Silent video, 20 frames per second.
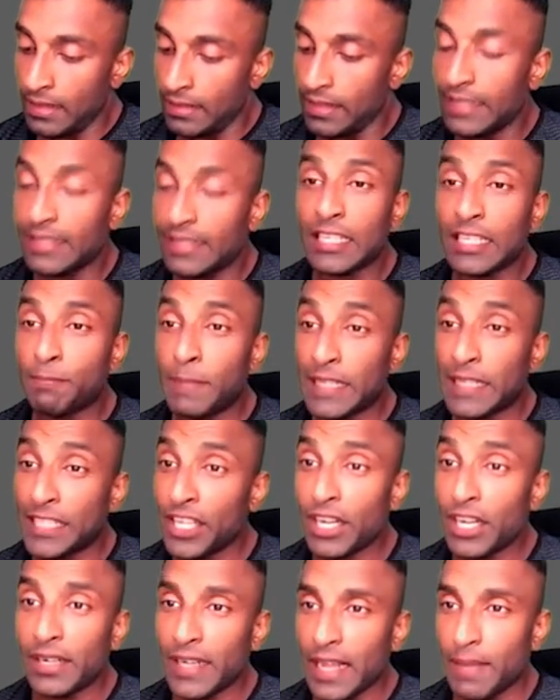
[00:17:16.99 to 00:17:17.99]
These are
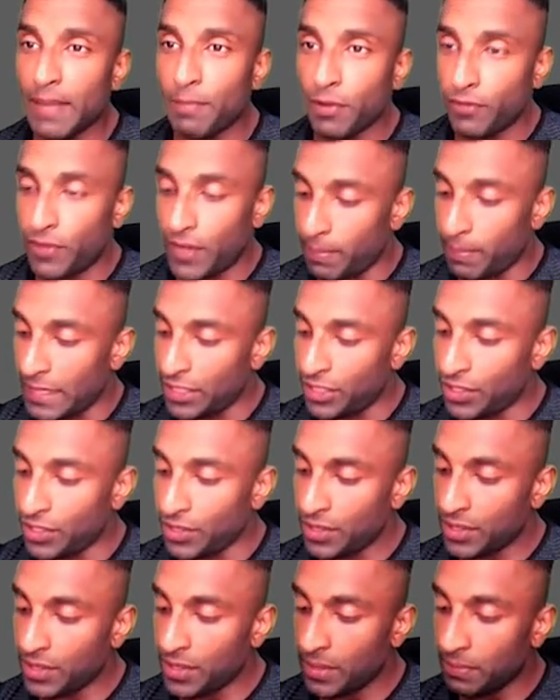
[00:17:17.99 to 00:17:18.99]
special type of
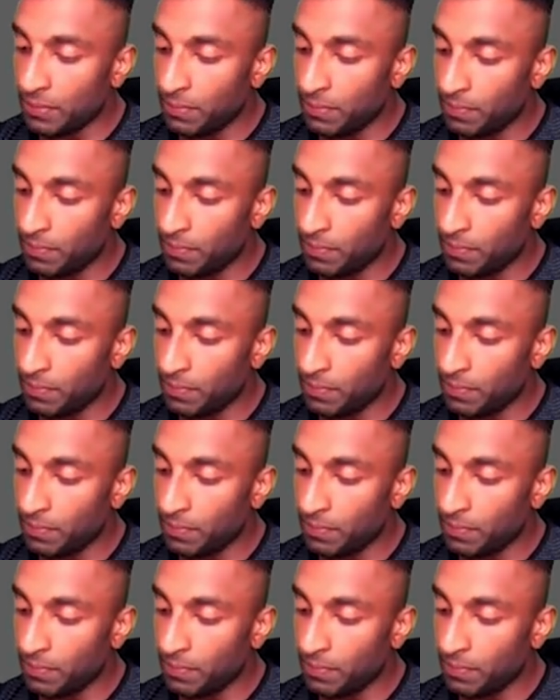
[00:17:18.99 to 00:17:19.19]
debentures